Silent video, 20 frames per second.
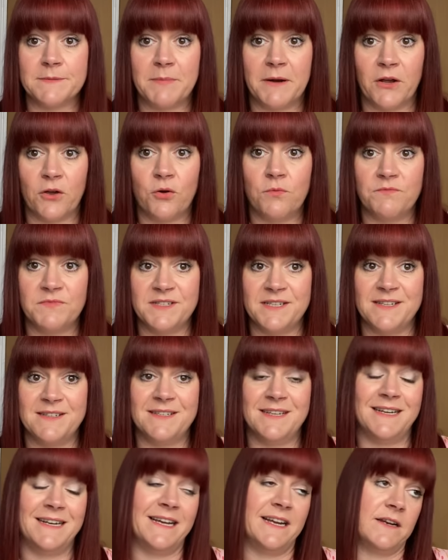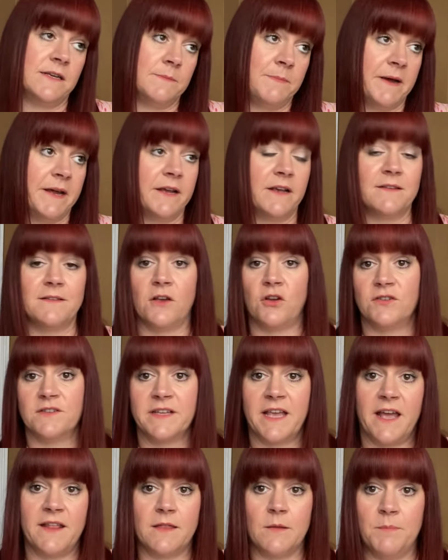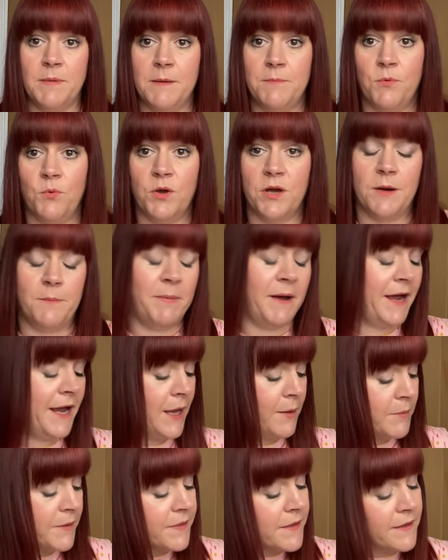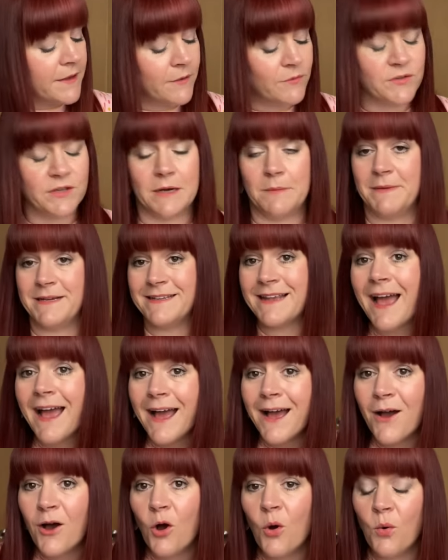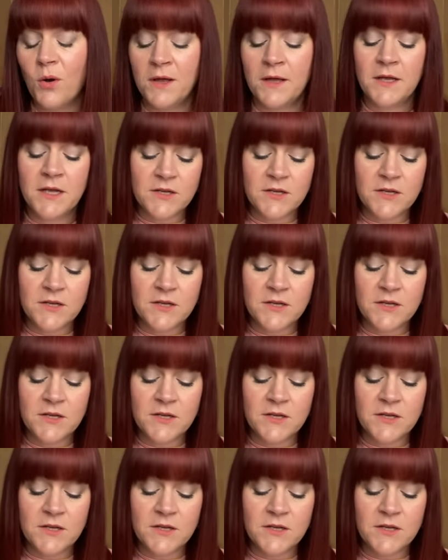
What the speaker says: but I couldn't resist it and I had to buy it because I got scared that people were gonna buy them and then I was gonna miss out.